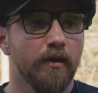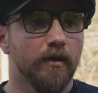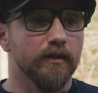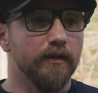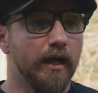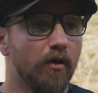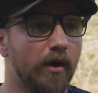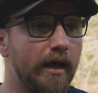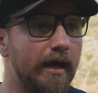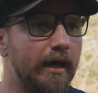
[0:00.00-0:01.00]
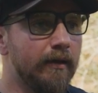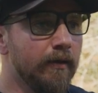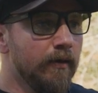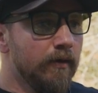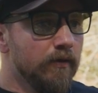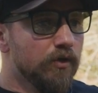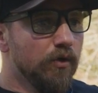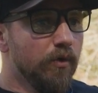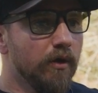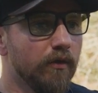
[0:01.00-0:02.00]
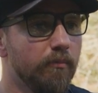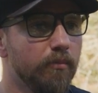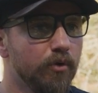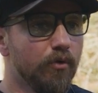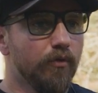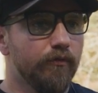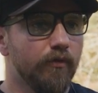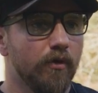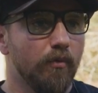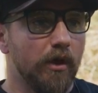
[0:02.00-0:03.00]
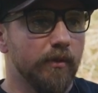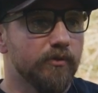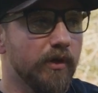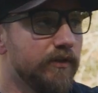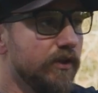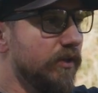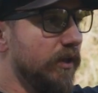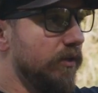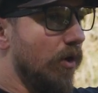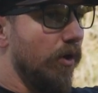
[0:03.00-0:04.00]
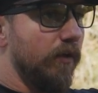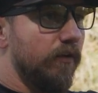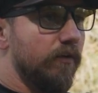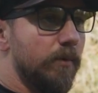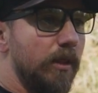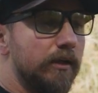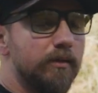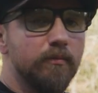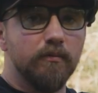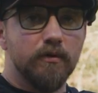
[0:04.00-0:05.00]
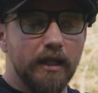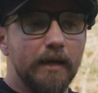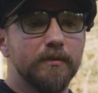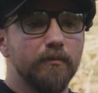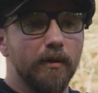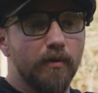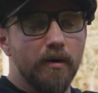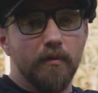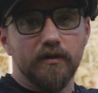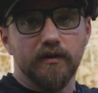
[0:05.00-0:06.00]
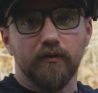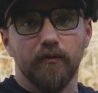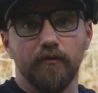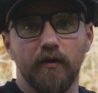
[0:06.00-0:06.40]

because now I add shooting on the move while I'm transitioning targets as I'm collapsing my primary sector of